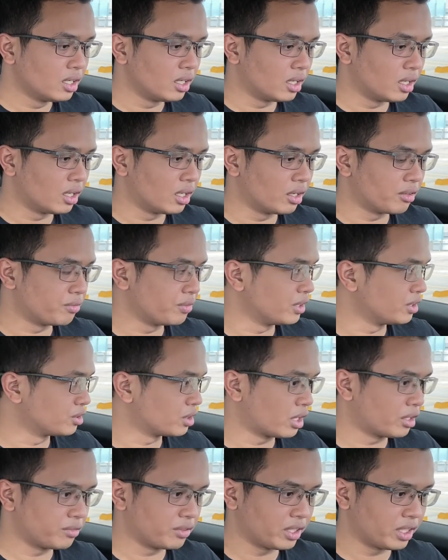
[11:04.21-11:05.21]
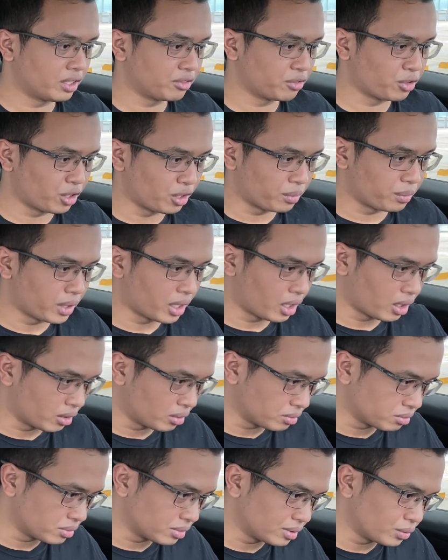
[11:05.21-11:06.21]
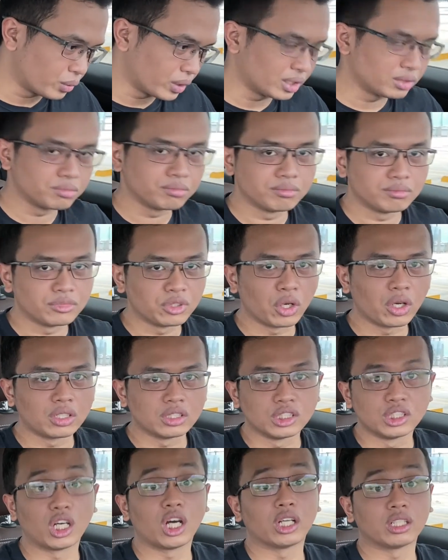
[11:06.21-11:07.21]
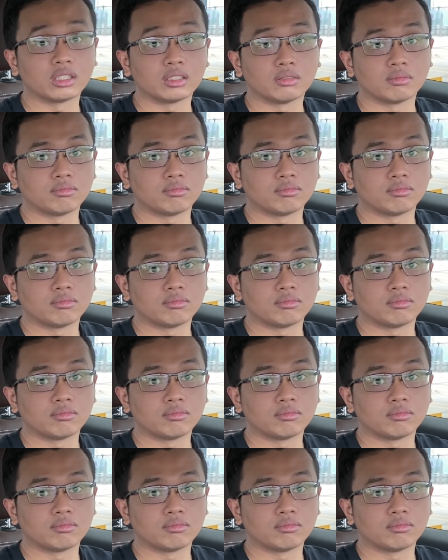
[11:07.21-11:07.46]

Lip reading: I've been driving it for about, well, not a lot,